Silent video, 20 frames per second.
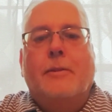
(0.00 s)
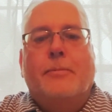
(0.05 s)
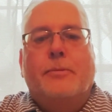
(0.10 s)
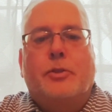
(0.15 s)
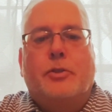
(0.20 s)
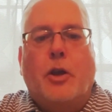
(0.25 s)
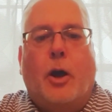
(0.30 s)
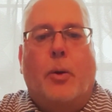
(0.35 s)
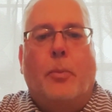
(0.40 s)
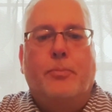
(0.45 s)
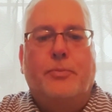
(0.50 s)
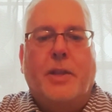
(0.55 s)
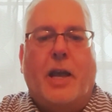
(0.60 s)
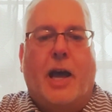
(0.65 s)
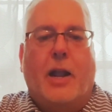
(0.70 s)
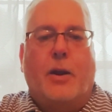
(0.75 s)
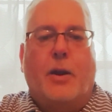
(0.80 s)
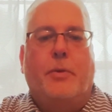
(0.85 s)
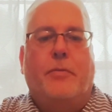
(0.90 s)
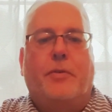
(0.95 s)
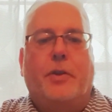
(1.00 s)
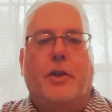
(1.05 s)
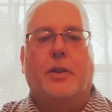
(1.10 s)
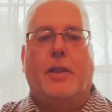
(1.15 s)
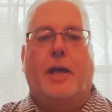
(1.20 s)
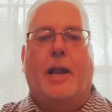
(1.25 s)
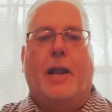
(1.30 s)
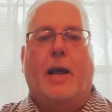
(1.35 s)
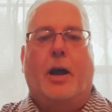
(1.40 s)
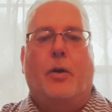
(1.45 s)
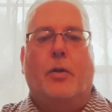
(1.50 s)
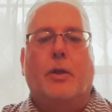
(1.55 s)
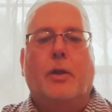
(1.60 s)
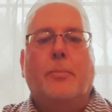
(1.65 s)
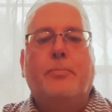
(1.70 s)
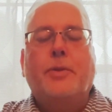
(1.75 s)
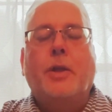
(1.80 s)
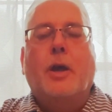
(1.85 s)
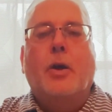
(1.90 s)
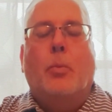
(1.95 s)
So, how do we figure that out?
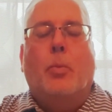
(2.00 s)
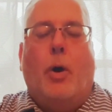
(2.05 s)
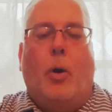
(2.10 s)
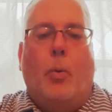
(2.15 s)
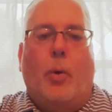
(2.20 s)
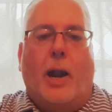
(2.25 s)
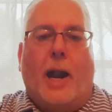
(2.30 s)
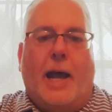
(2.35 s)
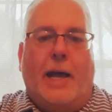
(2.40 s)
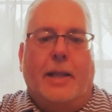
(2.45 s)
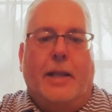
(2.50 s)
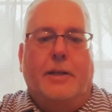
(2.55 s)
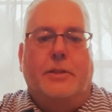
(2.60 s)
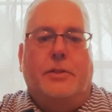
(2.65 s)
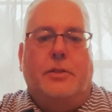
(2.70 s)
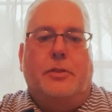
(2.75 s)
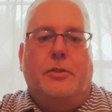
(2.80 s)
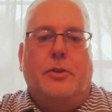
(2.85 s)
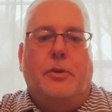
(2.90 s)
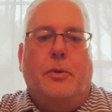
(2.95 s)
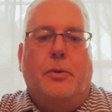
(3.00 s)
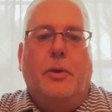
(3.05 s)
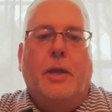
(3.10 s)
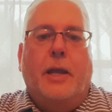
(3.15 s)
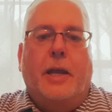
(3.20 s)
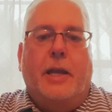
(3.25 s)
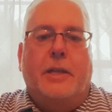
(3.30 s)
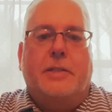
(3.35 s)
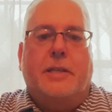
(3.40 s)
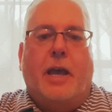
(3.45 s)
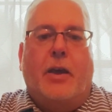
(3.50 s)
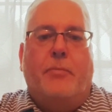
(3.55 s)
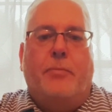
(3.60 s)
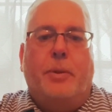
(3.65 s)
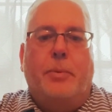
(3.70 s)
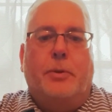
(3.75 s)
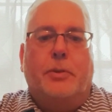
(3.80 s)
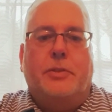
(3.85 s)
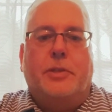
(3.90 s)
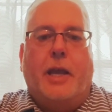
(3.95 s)
Well, what I like to do is have
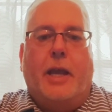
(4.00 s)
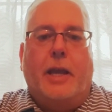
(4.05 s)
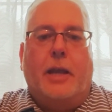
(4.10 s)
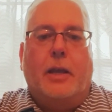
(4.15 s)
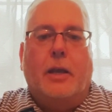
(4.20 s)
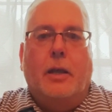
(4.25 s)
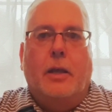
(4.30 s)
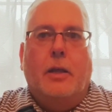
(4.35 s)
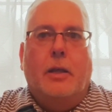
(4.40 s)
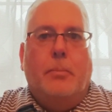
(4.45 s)
people take